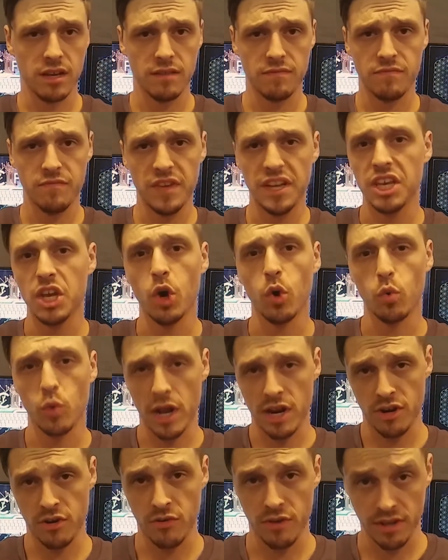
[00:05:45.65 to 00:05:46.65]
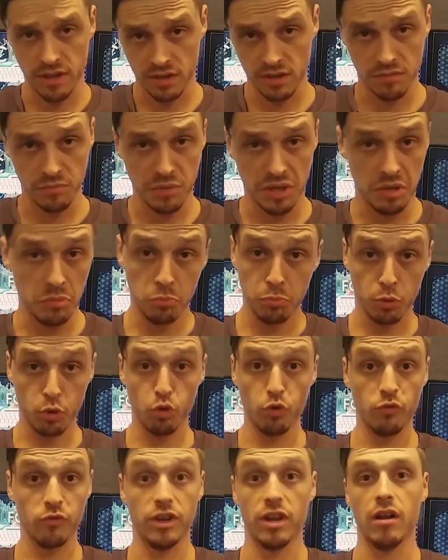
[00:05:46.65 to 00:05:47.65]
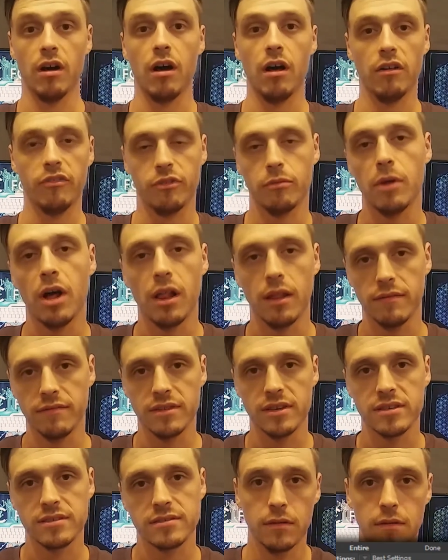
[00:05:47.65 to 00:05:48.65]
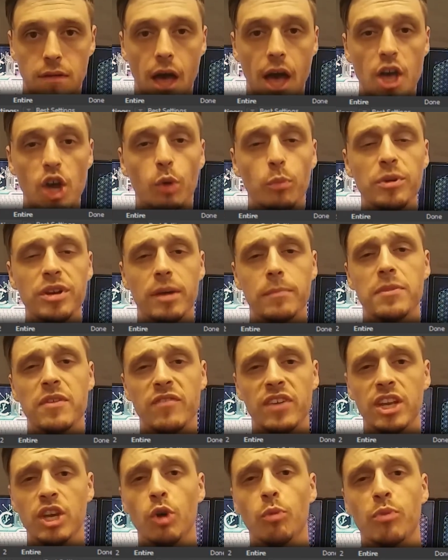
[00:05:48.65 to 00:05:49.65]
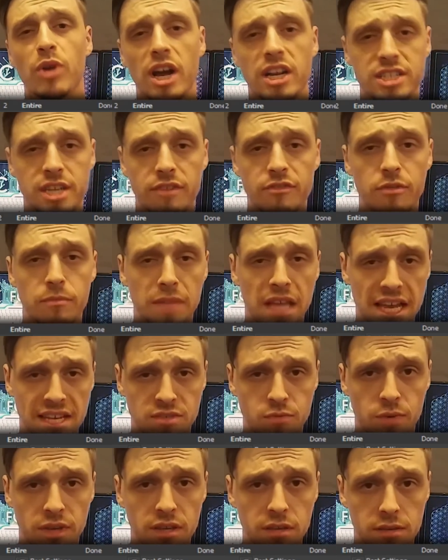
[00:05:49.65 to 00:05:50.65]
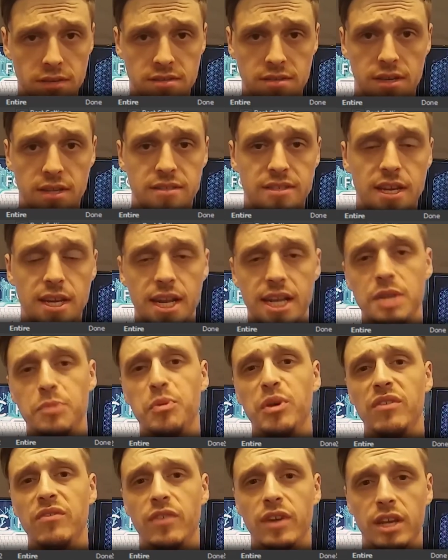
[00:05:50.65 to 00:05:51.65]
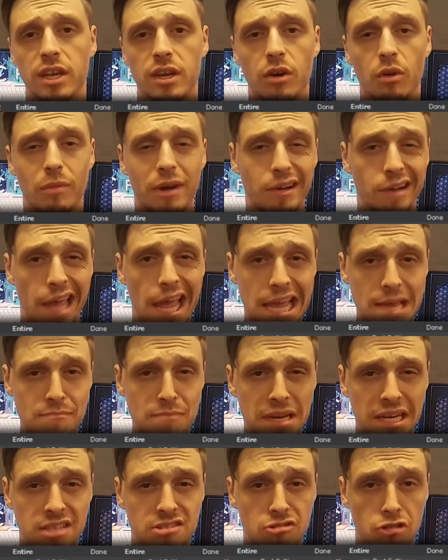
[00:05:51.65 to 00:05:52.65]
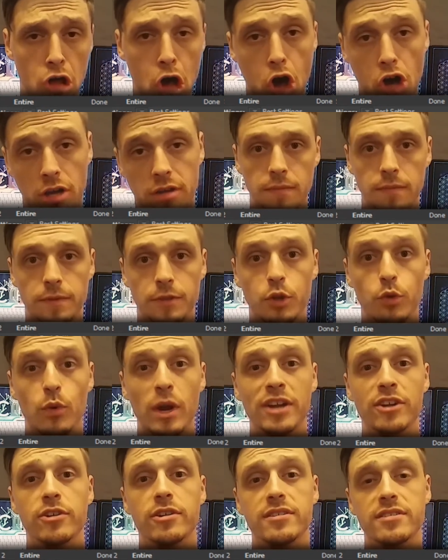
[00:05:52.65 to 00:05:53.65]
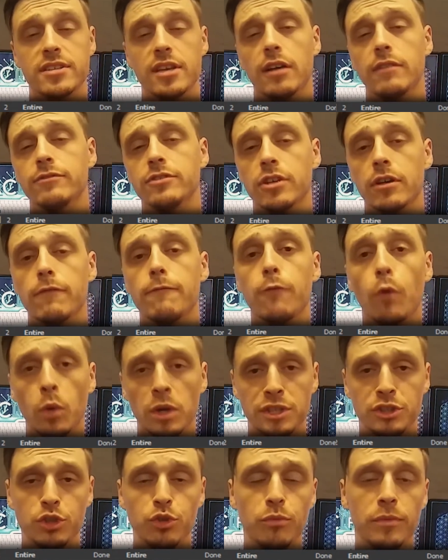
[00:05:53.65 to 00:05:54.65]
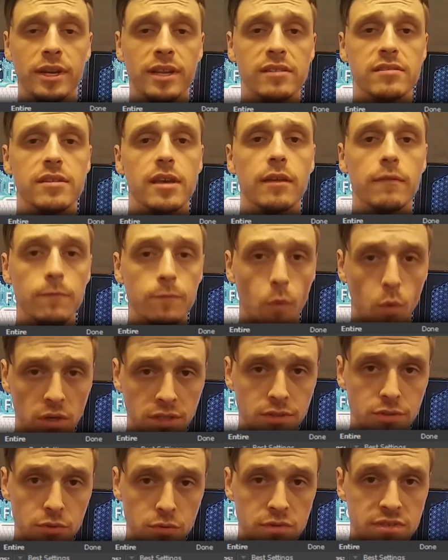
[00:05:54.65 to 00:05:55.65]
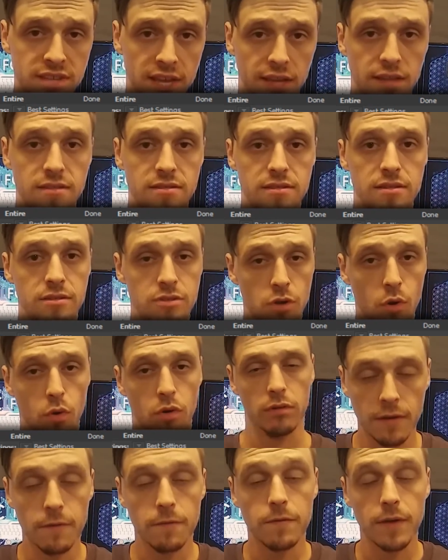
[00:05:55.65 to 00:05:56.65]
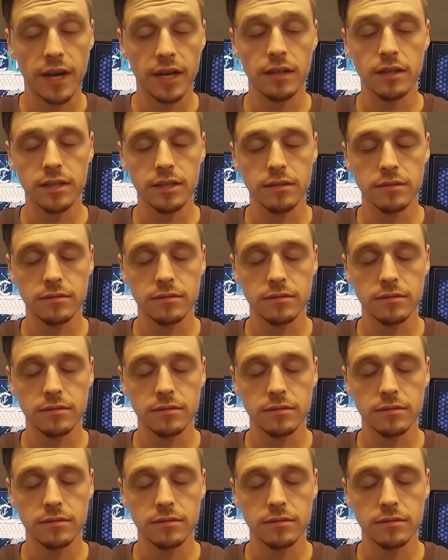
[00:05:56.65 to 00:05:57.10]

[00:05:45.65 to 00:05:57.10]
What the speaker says: video rendering could be improved at all from all of this. I opened up the video project from last week. It's a 1080p video about 8 minutes long. The render itself took 42 minutes and 42 seconds in total. Finally,